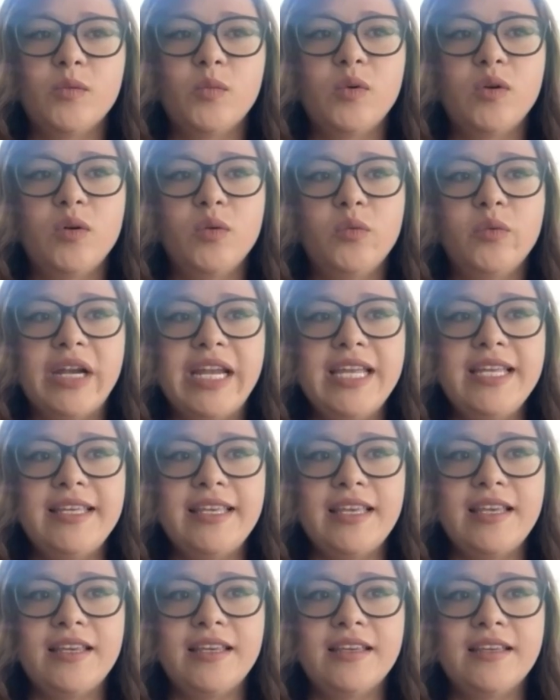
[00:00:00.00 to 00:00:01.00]
well,
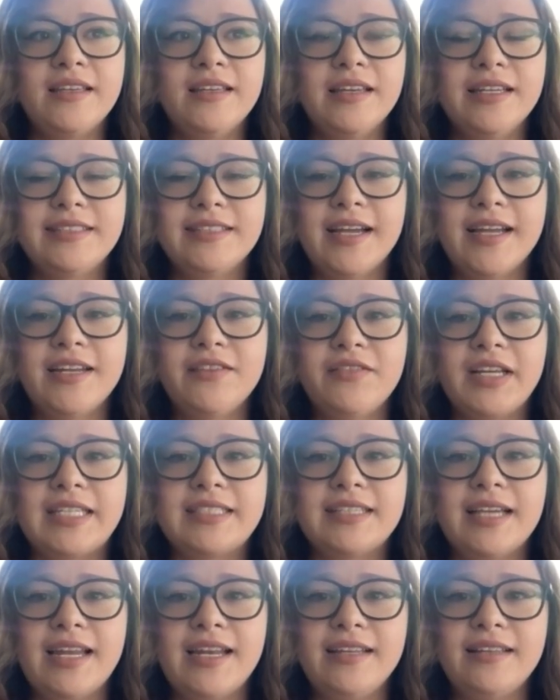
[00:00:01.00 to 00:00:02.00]
Reiki, it's kind of
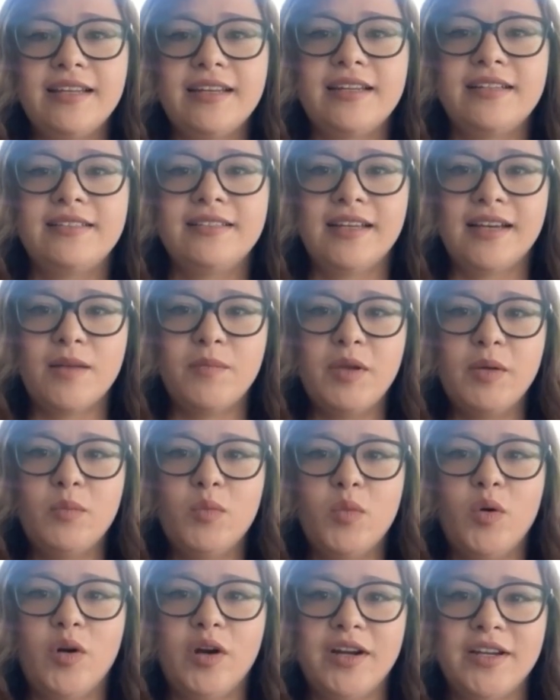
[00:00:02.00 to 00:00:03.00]
exciting that it's
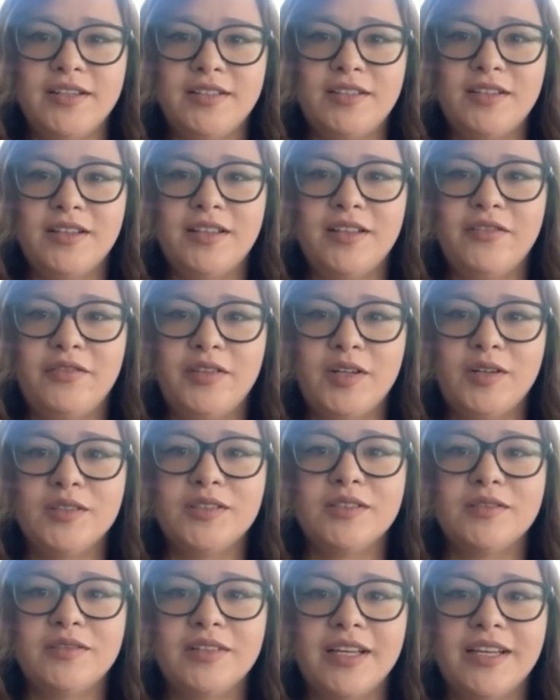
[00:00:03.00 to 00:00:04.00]
coming more into the
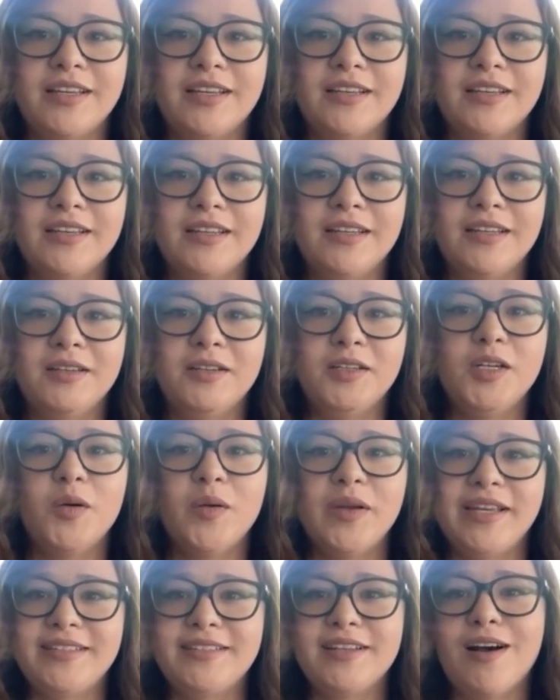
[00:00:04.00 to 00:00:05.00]
field of like
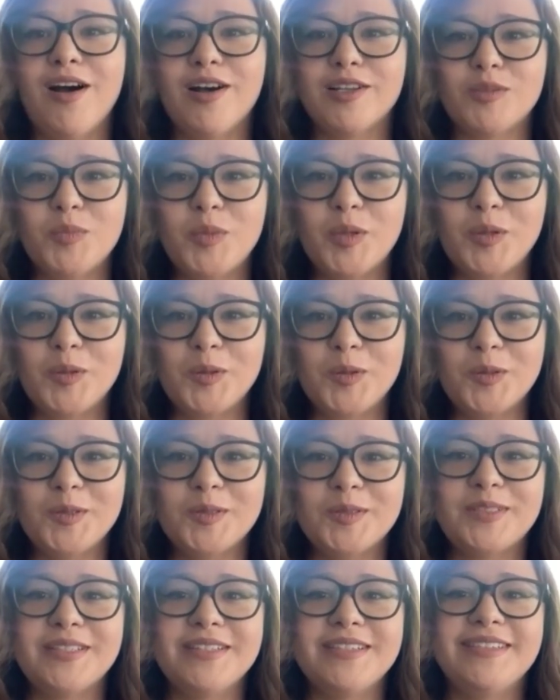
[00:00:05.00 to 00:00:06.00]
going into
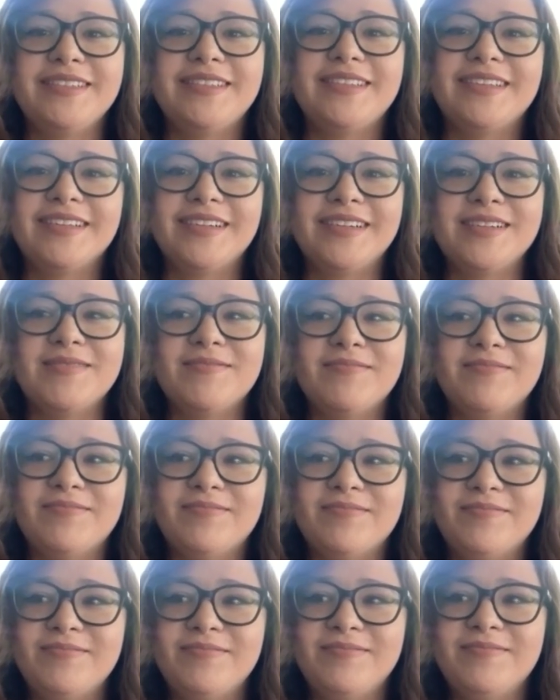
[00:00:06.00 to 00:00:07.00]
hospitals and,
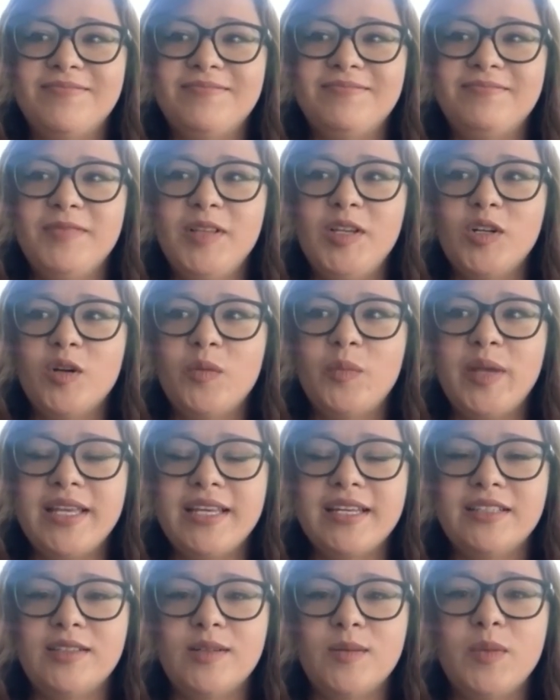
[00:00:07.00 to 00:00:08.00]

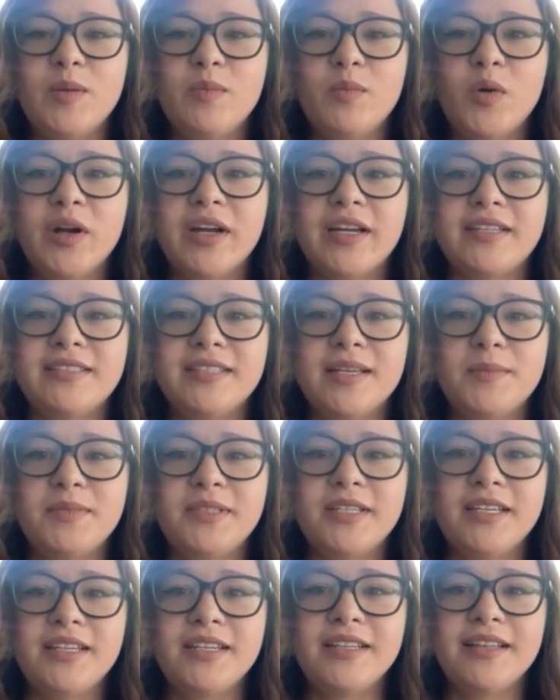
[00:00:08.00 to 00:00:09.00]
being a little bit more
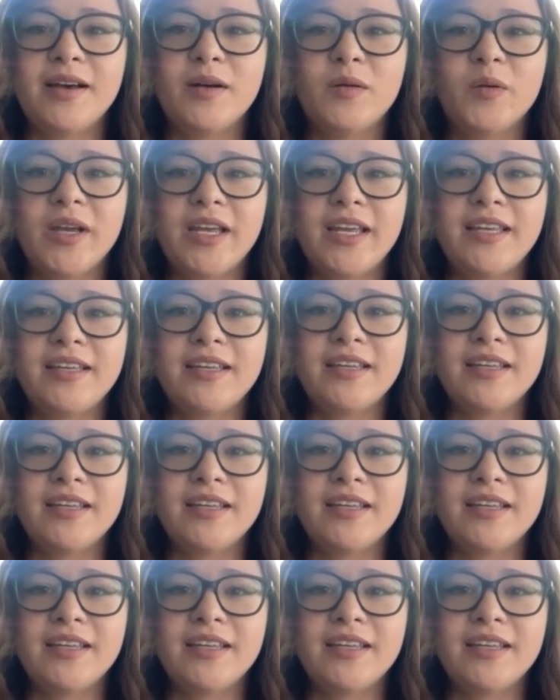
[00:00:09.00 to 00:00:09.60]
accepted in that way.